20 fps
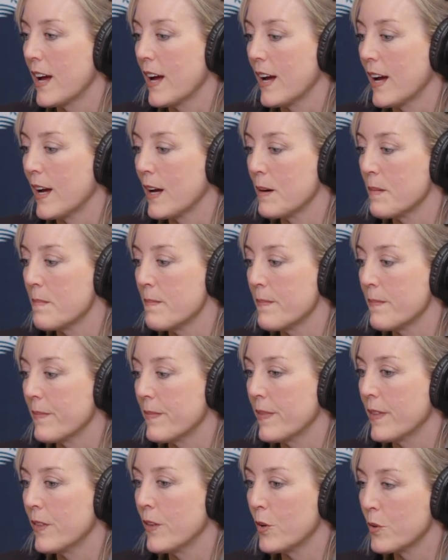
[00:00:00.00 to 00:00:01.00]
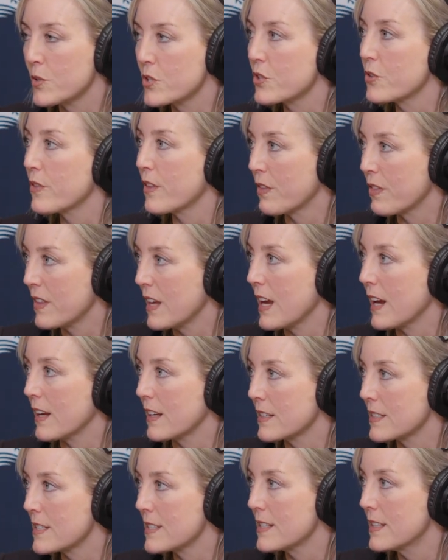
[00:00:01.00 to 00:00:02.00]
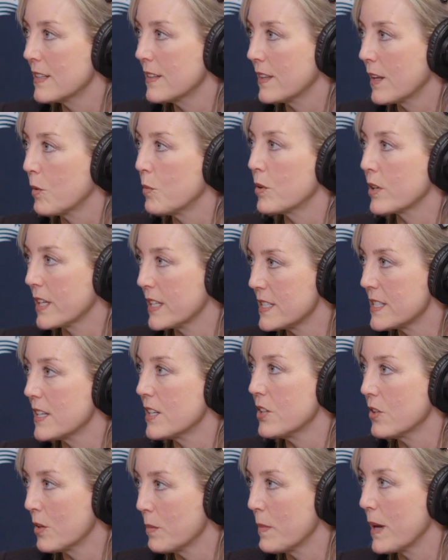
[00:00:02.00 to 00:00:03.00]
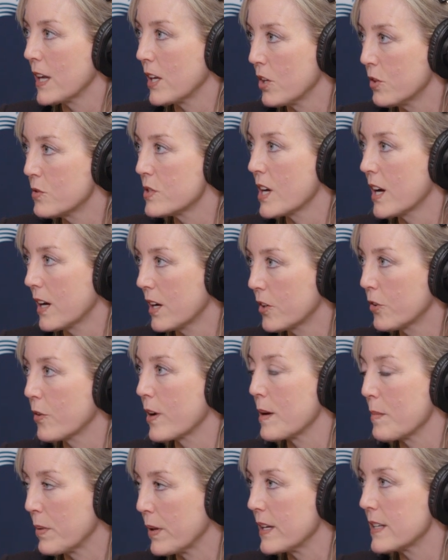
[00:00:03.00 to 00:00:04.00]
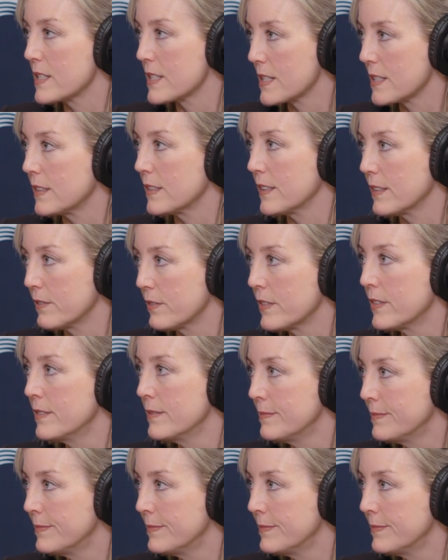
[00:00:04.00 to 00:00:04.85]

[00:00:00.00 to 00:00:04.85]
Those are the things that will continue to make Utah a great place to live.